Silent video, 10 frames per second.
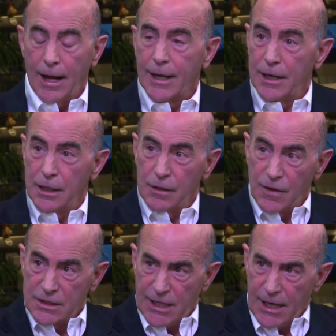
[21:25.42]
I got in at
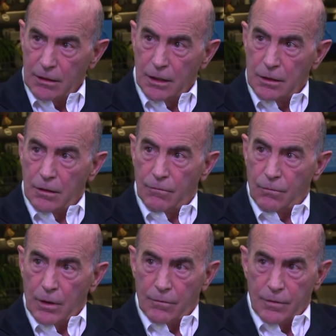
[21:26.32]
the tail end of,
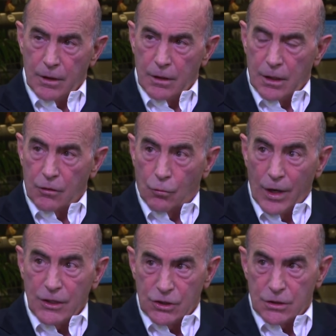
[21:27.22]
of an
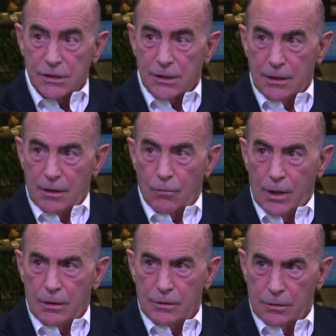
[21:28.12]
egregious,
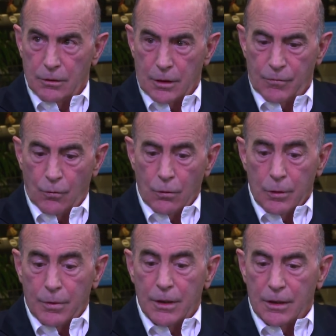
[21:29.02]
right, look up the
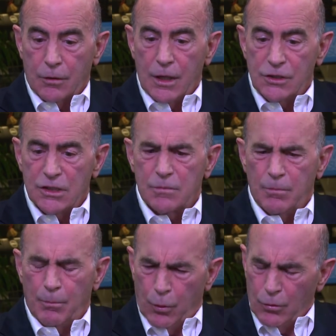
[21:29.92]
word, but egregious
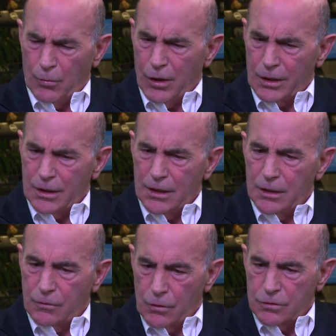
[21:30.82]
bull market in
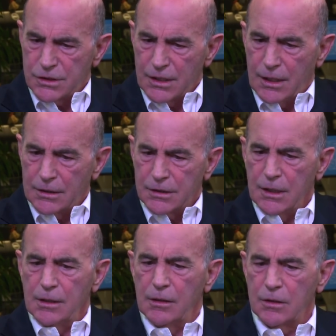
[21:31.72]
growth stocks
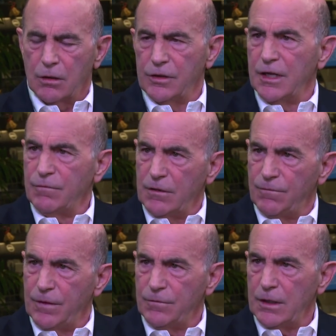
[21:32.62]
called the Nifty
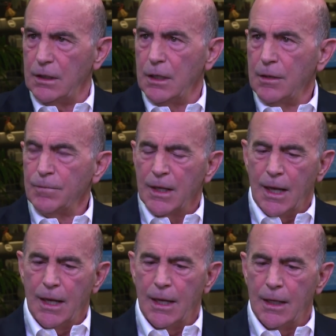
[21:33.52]
50. Yep.
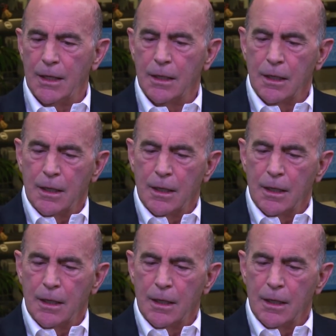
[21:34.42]
And